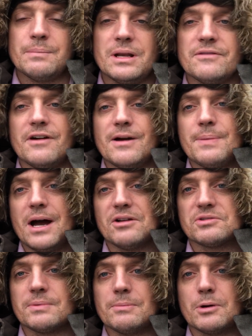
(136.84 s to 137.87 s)
Really, five
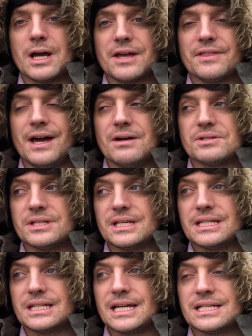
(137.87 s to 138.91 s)
pounds would be more like a thousand
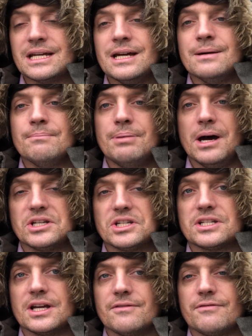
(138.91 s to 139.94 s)
these days.
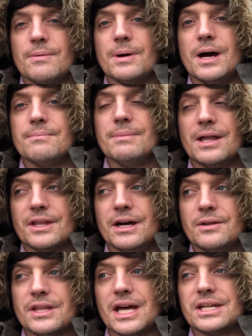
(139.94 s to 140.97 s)
Purchased her from her mother
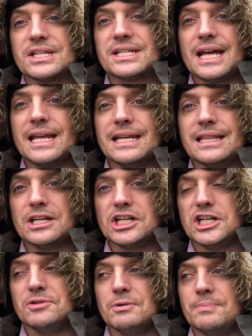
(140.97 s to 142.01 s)
on the understanding that
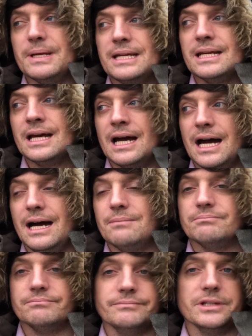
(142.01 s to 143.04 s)
she would be
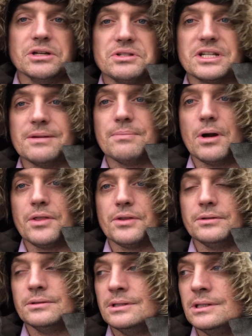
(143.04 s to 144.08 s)
um, used in a
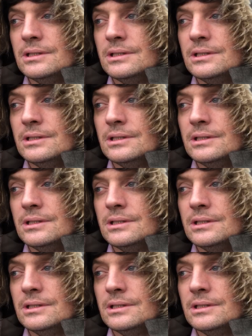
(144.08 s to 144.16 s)
brothel.